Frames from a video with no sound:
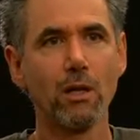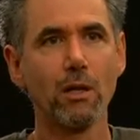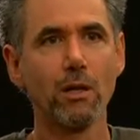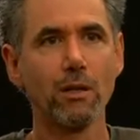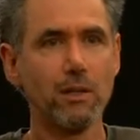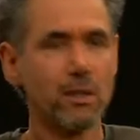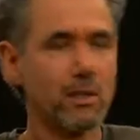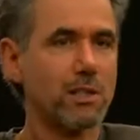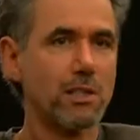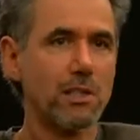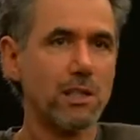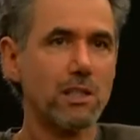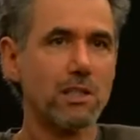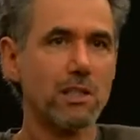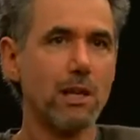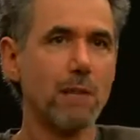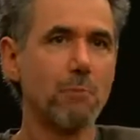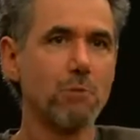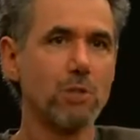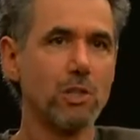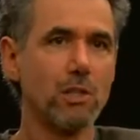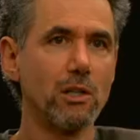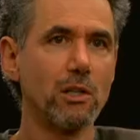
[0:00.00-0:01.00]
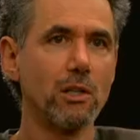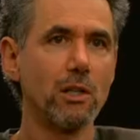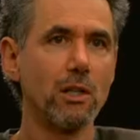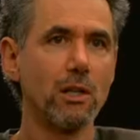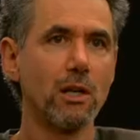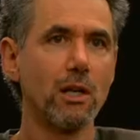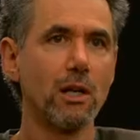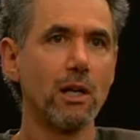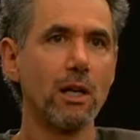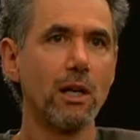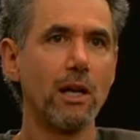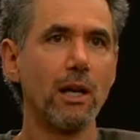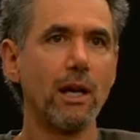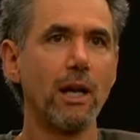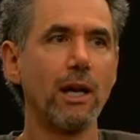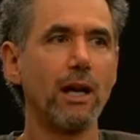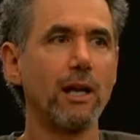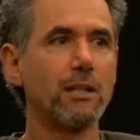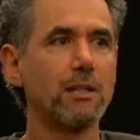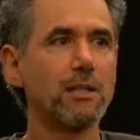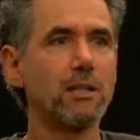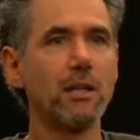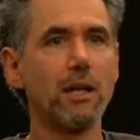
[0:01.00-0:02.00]
there's an exception.
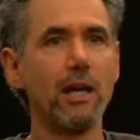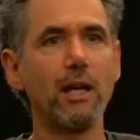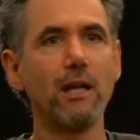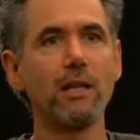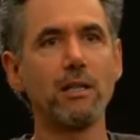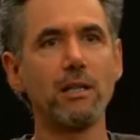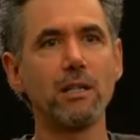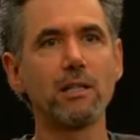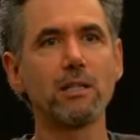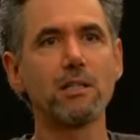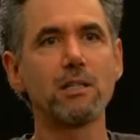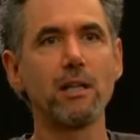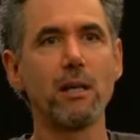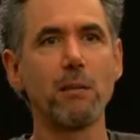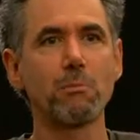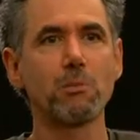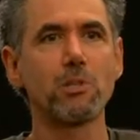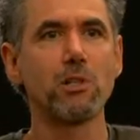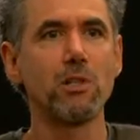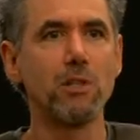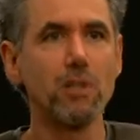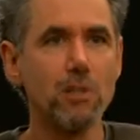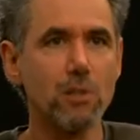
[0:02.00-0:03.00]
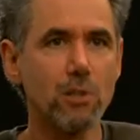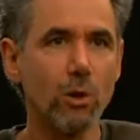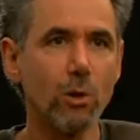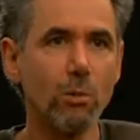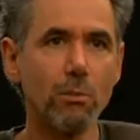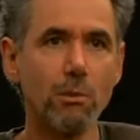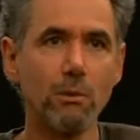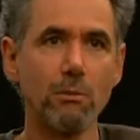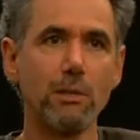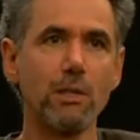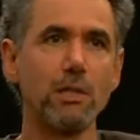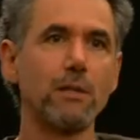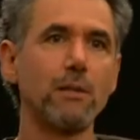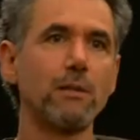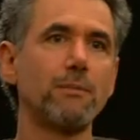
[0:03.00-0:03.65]
And today the exception is Olbermann.